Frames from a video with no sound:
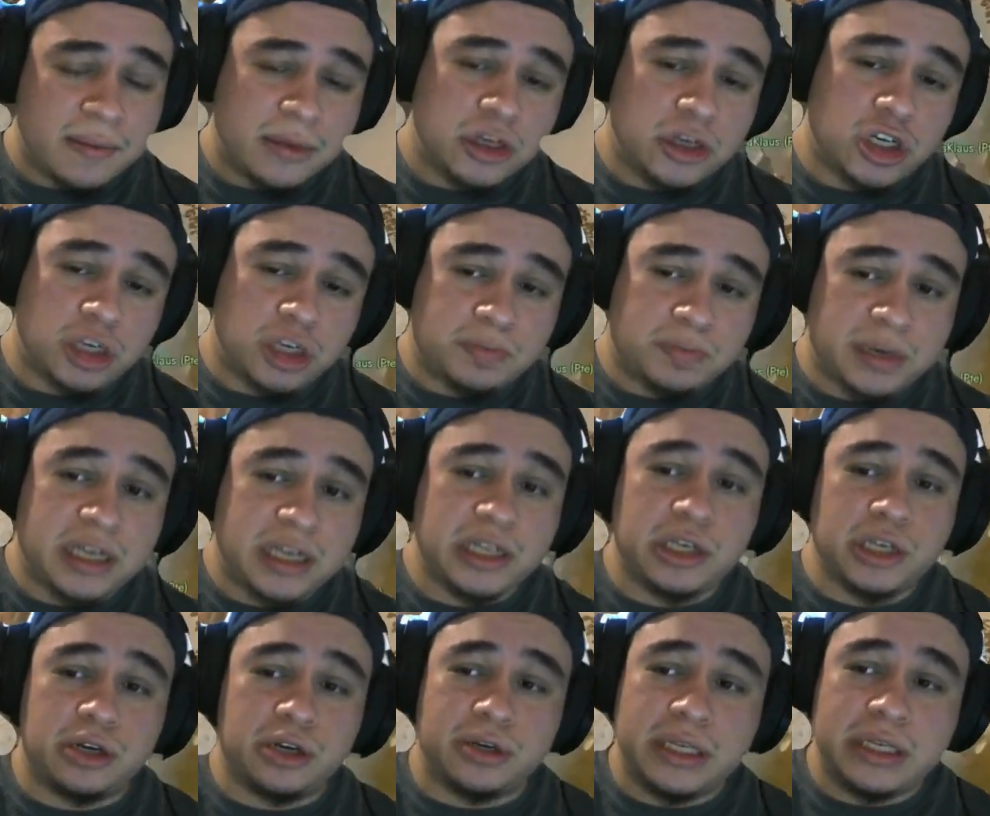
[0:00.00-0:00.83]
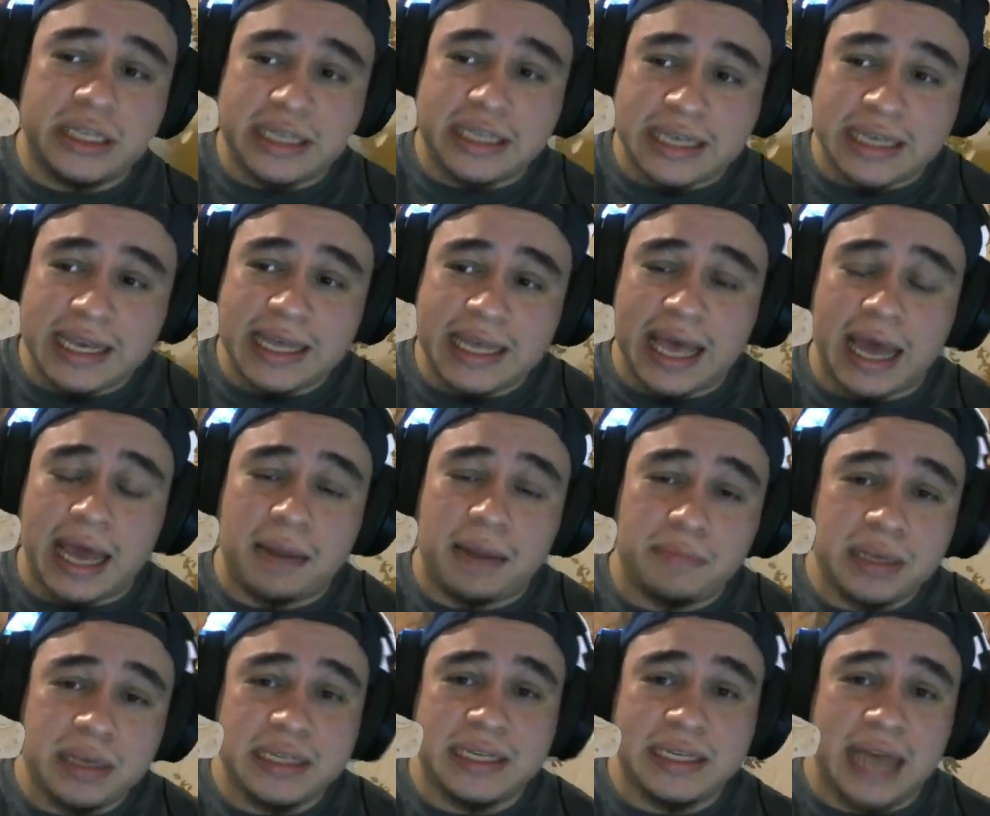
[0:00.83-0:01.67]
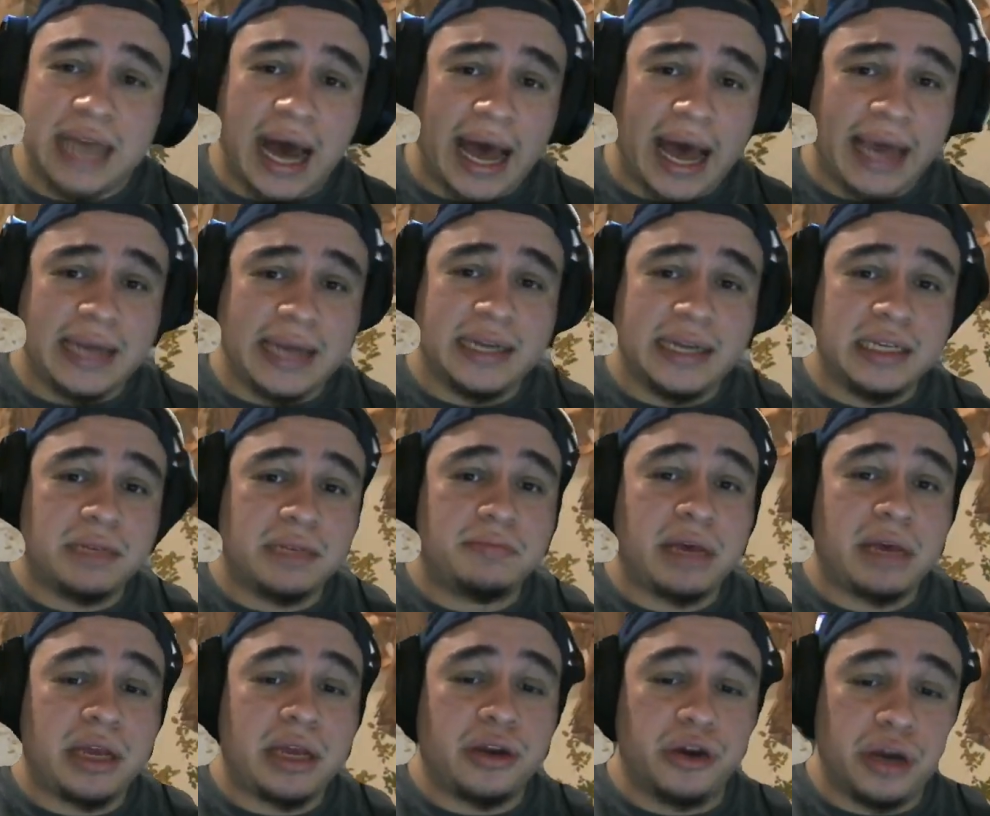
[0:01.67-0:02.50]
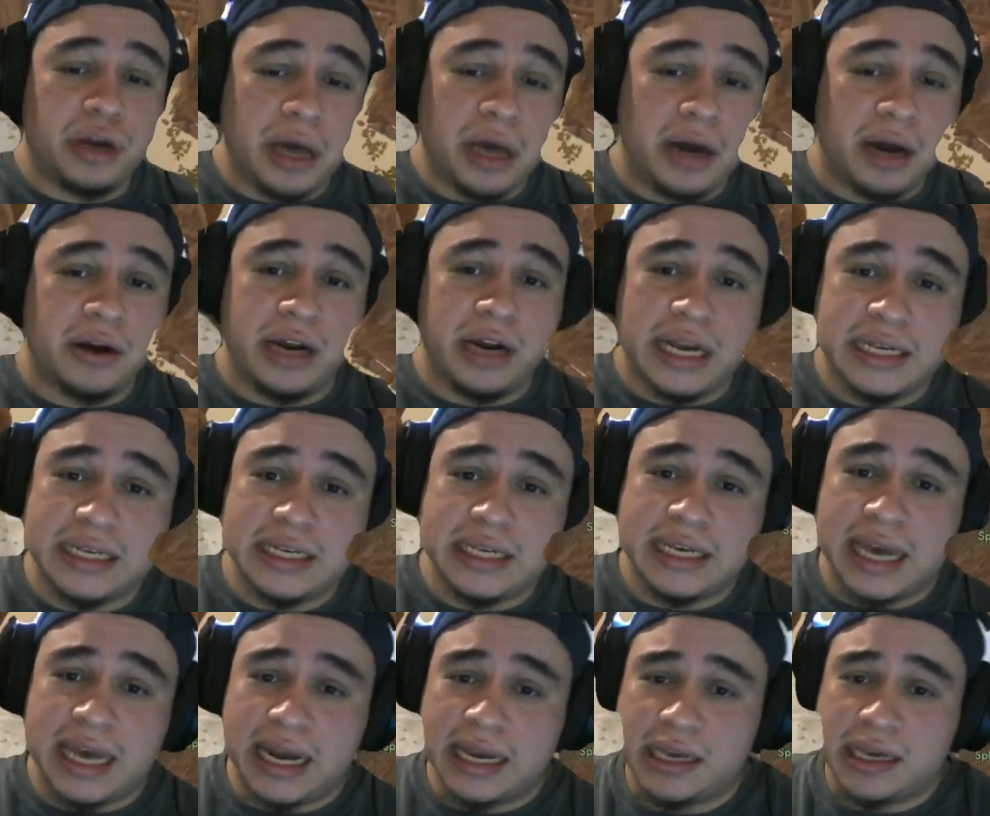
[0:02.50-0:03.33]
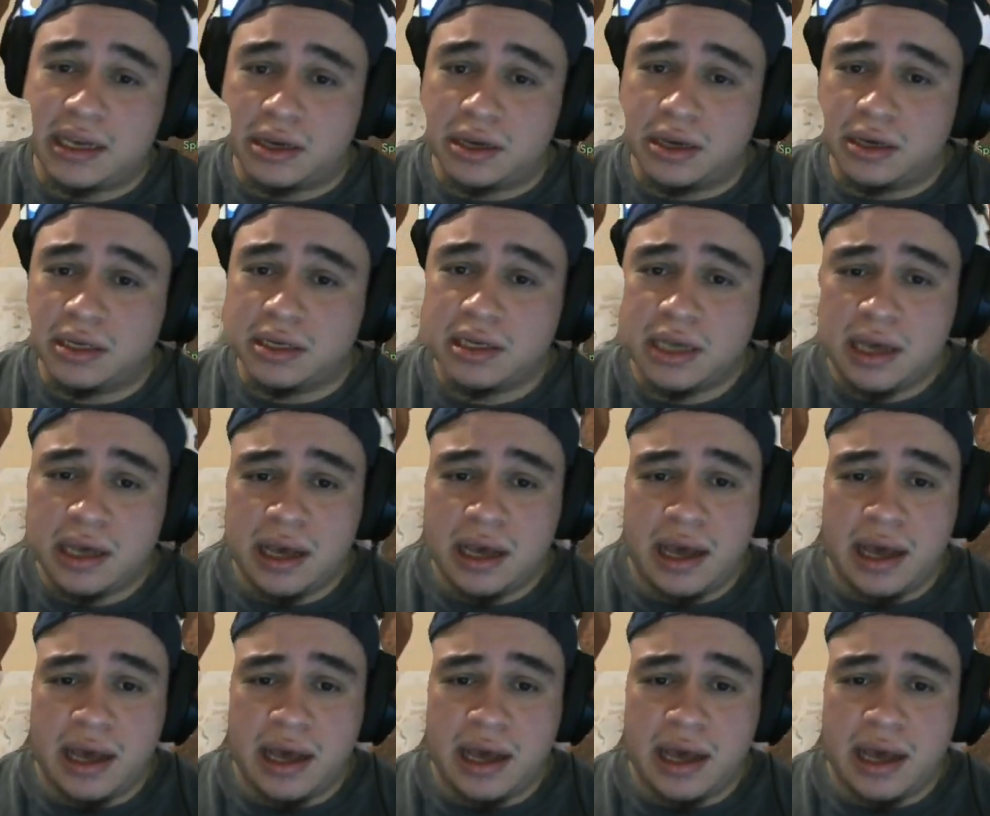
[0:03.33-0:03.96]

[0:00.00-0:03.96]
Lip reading: Just because you don't see the enemies dying doesn't mean your gunner isn't getting kills.